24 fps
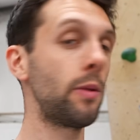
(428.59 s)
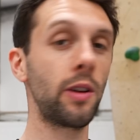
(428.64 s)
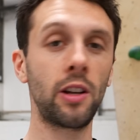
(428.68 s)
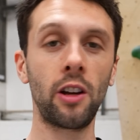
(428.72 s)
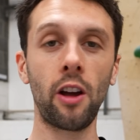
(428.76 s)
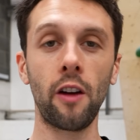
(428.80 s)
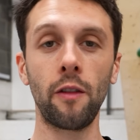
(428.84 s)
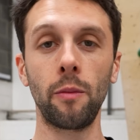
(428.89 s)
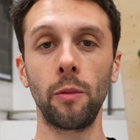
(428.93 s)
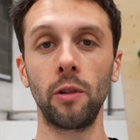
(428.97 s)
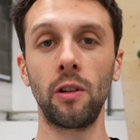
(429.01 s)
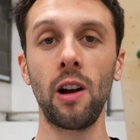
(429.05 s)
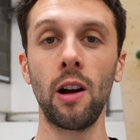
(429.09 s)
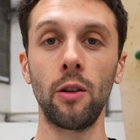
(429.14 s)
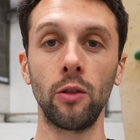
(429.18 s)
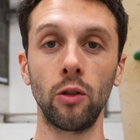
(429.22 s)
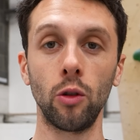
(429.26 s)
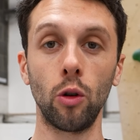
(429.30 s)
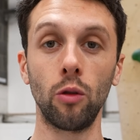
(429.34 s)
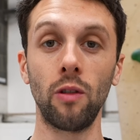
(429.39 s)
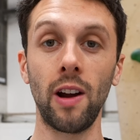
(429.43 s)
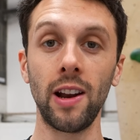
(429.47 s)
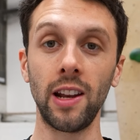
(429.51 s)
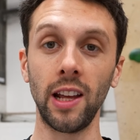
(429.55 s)
we can go from the ground
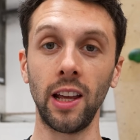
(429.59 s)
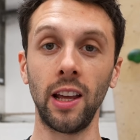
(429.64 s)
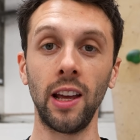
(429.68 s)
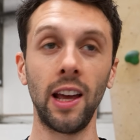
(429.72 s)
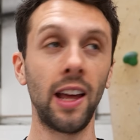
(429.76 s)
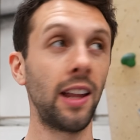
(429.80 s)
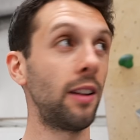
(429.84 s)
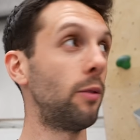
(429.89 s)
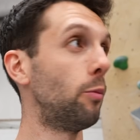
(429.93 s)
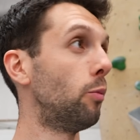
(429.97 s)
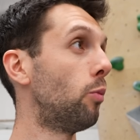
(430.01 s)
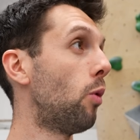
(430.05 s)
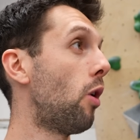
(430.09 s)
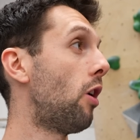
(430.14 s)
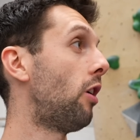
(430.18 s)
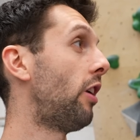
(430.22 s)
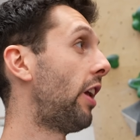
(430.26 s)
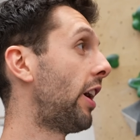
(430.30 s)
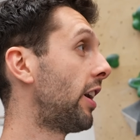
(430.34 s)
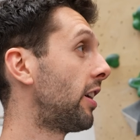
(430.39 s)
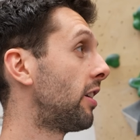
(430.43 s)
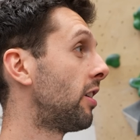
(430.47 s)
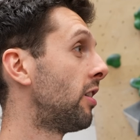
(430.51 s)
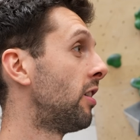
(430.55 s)
already in what,
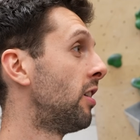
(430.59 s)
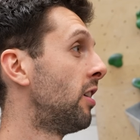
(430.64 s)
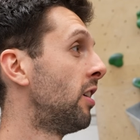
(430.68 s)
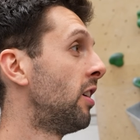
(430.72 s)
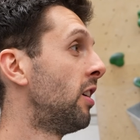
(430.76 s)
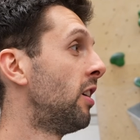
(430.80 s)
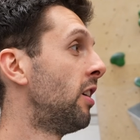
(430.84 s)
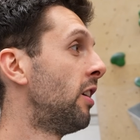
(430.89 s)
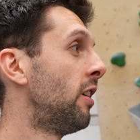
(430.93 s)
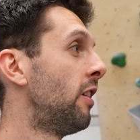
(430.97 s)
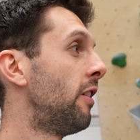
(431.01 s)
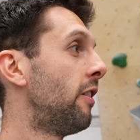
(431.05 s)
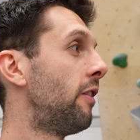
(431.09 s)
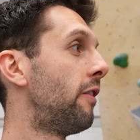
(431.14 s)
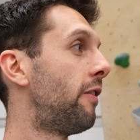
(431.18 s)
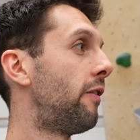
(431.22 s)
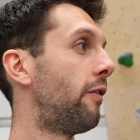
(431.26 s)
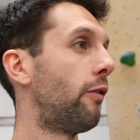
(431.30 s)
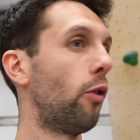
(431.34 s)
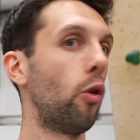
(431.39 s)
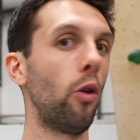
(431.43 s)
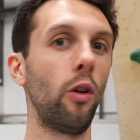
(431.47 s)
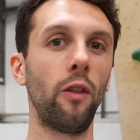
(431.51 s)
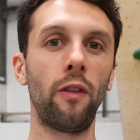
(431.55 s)
like
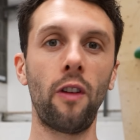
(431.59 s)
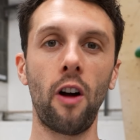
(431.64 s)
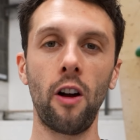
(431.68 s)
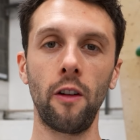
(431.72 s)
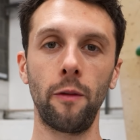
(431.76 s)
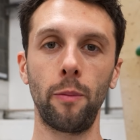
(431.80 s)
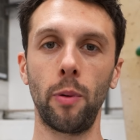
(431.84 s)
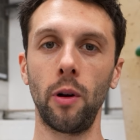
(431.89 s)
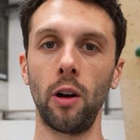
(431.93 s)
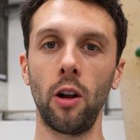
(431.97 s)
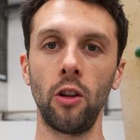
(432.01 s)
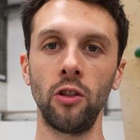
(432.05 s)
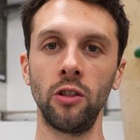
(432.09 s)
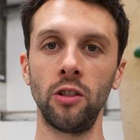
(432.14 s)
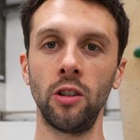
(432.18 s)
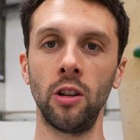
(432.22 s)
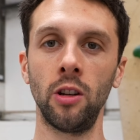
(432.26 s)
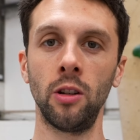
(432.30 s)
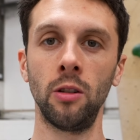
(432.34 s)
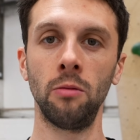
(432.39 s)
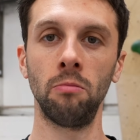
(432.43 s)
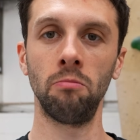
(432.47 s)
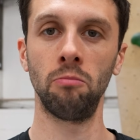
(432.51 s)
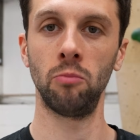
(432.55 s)
4 or 5 pull-ons?
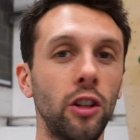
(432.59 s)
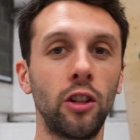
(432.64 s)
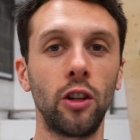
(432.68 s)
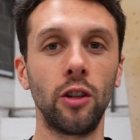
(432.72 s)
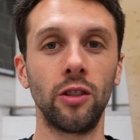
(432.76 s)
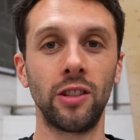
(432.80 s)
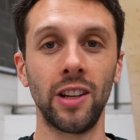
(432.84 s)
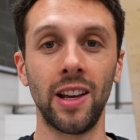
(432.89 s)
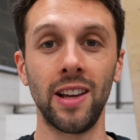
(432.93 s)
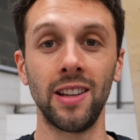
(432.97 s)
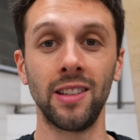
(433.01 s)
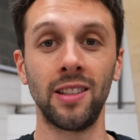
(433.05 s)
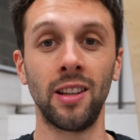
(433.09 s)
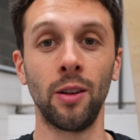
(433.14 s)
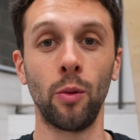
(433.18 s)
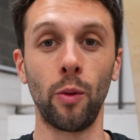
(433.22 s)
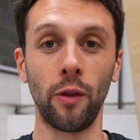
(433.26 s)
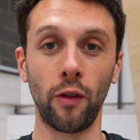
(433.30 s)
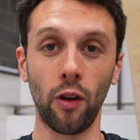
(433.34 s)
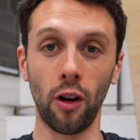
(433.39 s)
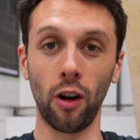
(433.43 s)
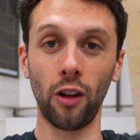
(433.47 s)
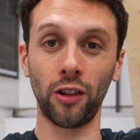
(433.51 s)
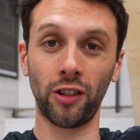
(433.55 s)
And the good news is
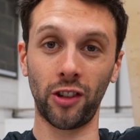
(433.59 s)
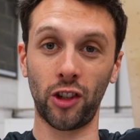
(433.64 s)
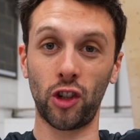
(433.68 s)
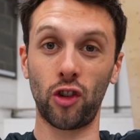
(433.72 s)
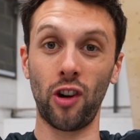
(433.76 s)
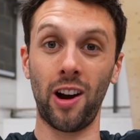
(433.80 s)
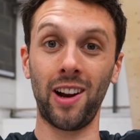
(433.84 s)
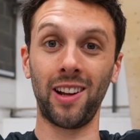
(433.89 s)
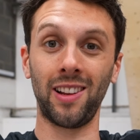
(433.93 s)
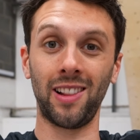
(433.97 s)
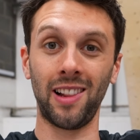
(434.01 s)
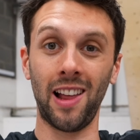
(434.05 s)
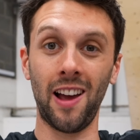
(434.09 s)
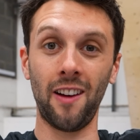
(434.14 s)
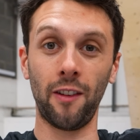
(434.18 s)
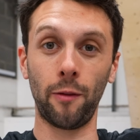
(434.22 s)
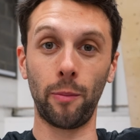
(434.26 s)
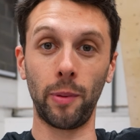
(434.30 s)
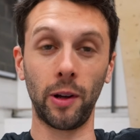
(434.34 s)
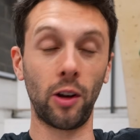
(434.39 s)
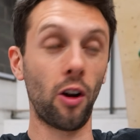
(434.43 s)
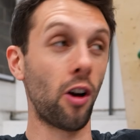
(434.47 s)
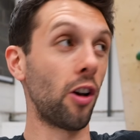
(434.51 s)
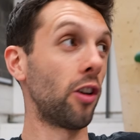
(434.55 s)
we've got lots of strength left
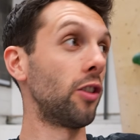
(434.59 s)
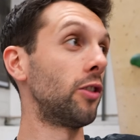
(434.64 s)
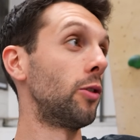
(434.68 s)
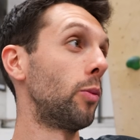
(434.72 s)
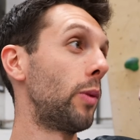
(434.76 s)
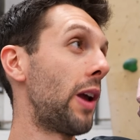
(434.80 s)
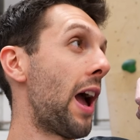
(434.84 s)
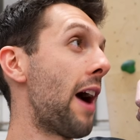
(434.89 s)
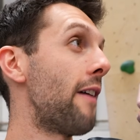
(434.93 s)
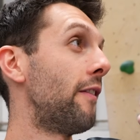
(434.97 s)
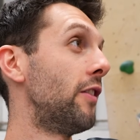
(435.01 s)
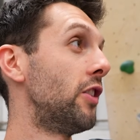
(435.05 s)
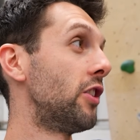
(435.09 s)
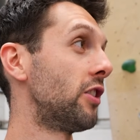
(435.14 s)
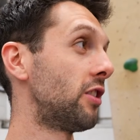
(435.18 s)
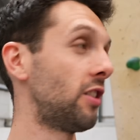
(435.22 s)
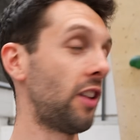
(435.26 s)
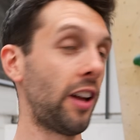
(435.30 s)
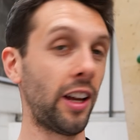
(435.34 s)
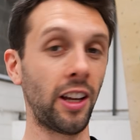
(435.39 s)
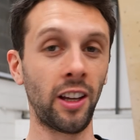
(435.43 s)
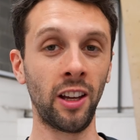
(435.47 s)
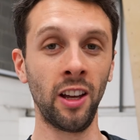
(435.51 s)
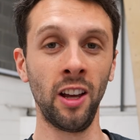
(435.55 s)
because we haven't just
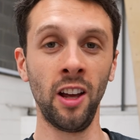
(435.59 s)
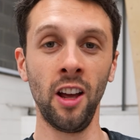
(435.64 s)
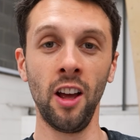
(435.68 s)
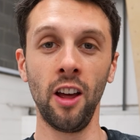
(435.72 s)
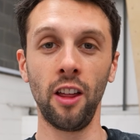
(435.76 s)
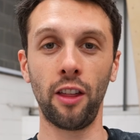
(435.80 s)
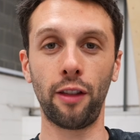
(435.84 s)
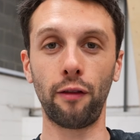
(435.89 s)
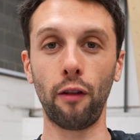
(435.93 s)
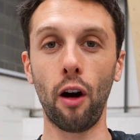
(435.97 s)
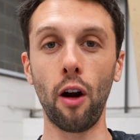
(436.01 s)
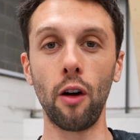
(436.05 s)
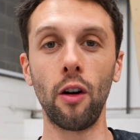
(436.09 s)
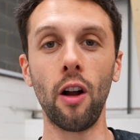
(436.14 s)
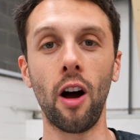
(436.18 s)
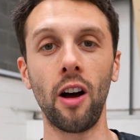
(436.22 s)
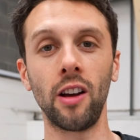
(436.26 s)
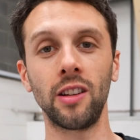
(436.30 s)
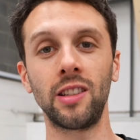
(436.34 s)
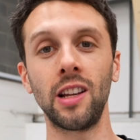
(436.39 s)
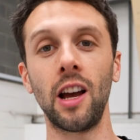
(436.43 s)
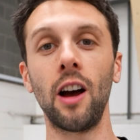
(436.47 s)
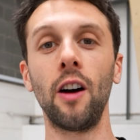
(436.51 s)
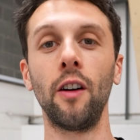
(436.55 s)
like thrown
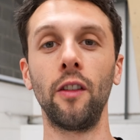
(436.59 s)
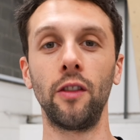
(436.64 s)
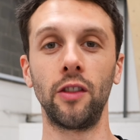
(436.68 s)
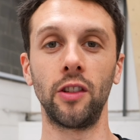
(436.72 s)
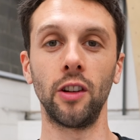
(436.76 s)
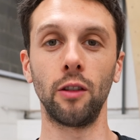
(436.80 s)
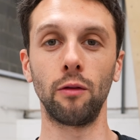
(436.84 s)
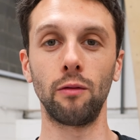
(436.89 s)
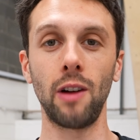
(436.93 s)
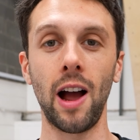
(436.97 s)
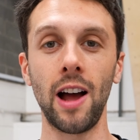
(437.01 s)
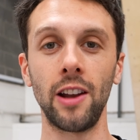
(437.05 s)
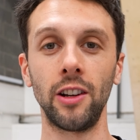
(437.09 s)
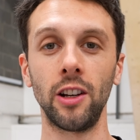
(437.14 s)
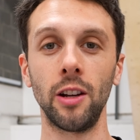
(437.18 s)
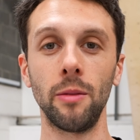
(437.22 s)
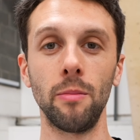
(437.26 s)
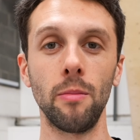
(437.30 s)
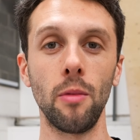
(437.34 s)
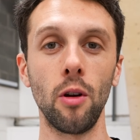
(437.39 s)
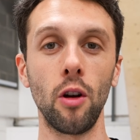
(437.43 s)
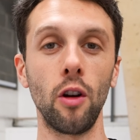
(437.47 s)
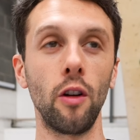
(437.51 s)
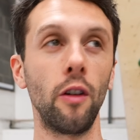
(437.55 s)
ourselves at
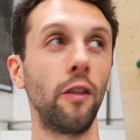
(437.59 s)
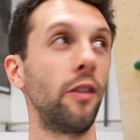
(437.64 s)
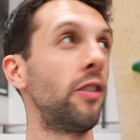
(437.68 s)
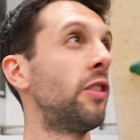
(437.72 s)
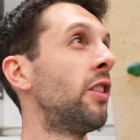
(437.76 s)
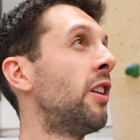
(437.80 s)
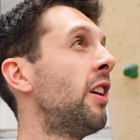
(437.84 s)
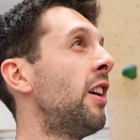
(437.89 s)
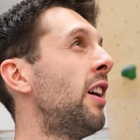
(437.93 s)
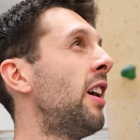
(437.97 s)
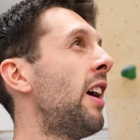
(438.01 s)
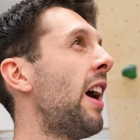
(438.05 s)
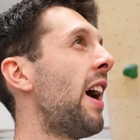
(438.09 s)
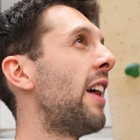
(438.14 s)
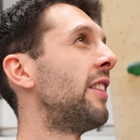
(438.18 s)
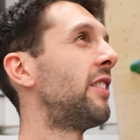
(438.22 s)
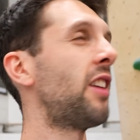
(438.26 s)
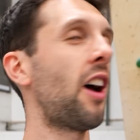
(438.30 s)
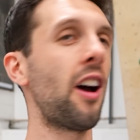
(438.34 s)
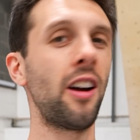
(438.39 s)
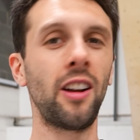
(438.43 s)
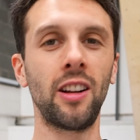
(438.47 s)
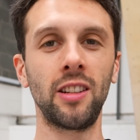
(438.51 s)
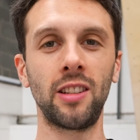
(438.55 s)
random moves and
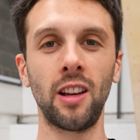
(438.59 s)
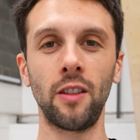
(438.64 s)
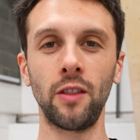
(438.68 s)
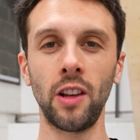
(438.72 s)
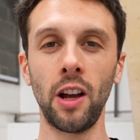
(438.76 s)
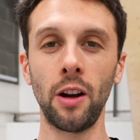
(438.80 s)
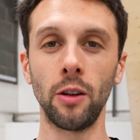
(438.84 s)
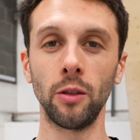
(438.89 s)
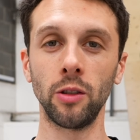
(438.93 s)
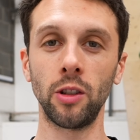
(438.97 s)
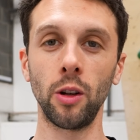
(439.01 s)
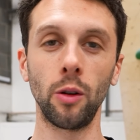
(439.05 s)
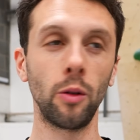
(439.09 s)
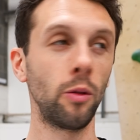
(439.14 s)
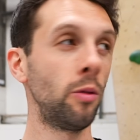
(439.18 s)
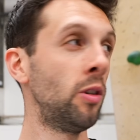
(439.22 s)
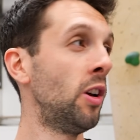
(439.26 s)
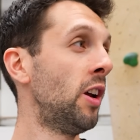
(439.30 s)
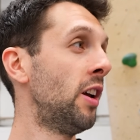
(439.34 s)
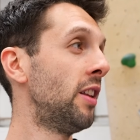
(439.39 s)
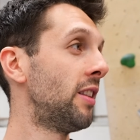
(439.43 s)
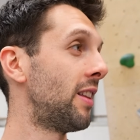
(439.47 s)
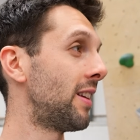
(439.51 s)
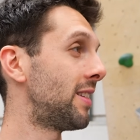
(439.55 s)
tired ourselves out. So
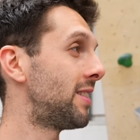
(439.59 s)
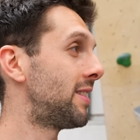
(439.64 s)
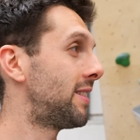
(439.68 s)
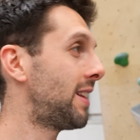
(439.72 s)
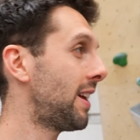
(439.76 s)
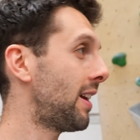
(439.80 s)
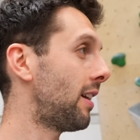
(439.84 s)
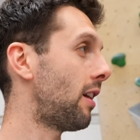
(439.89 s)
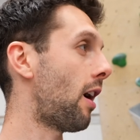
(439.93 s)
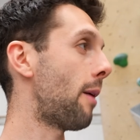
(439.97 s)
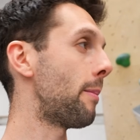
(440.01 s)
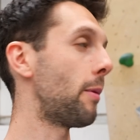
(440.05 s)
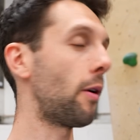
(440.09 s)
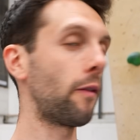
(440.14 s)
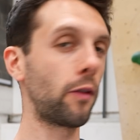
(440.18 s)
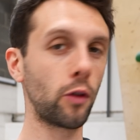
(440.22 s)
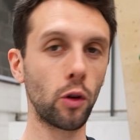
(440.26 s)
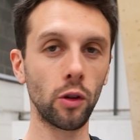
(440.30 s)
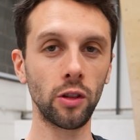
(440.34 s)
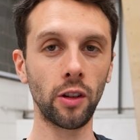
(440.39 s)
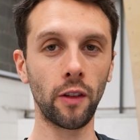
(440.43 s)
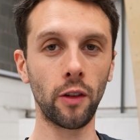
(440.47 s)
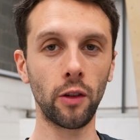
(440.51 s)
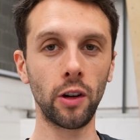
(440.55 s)
there's still, I mean, of
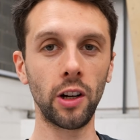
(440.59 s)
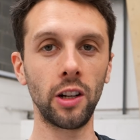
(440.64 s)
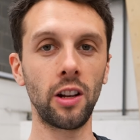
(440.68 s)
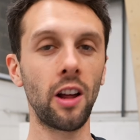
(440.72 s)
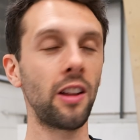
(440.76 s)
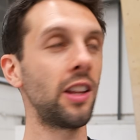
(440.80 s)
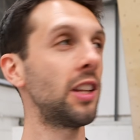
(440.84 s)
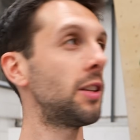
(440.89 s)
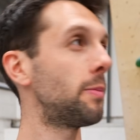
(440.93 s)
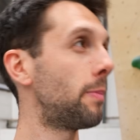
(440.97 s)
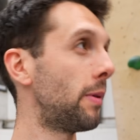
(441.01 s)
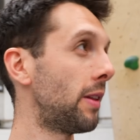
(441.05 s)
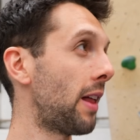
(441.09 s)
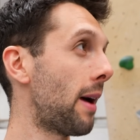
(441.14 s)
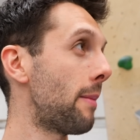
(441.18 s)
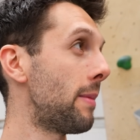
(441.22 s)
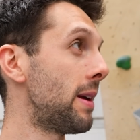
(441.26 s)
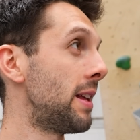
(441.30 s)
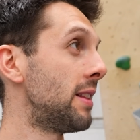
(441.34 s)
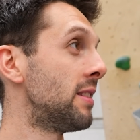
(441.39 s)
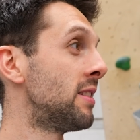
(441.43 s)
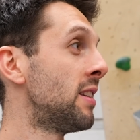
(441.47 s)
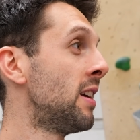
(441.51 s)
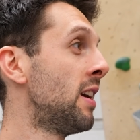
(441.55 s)
course I've already done this, but that
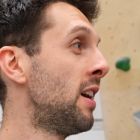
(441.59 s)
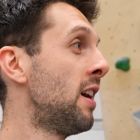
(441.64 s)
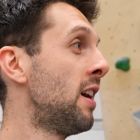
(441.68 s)
means